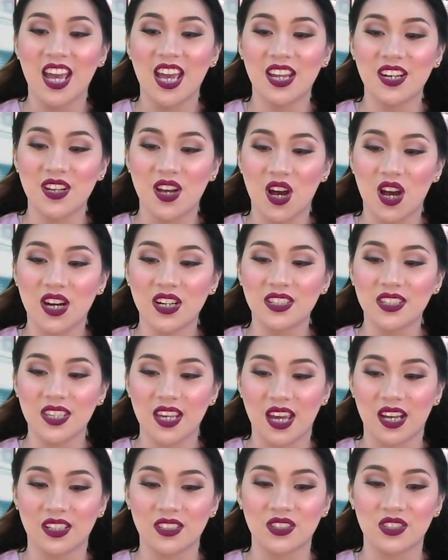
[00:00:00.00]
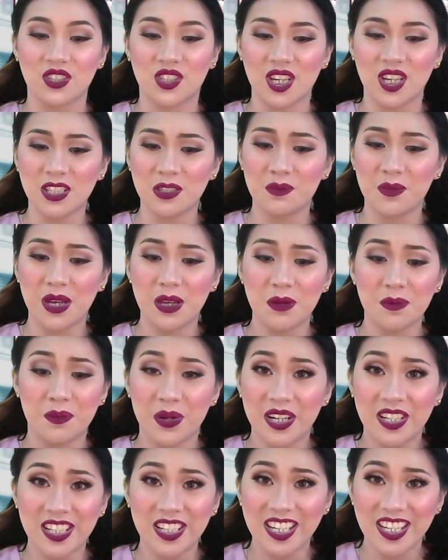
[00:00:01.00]
and heart health just by
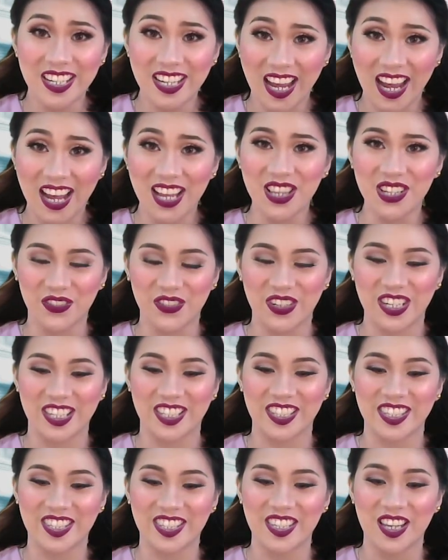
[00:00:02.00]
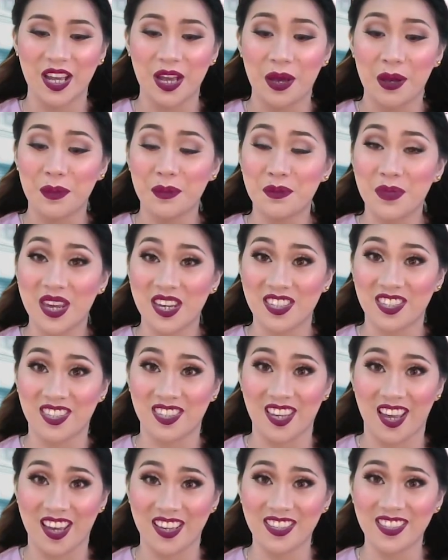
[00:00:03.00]
burning calories. Makes
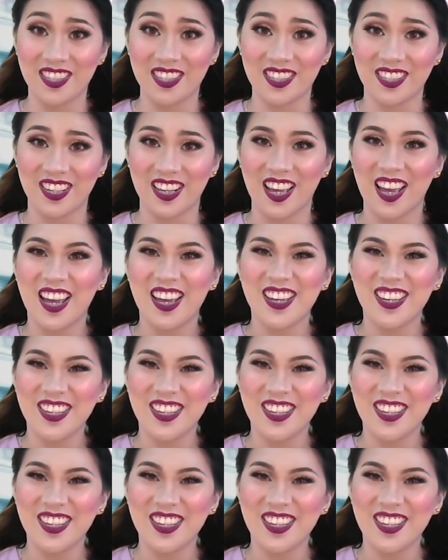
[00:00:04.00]
sense?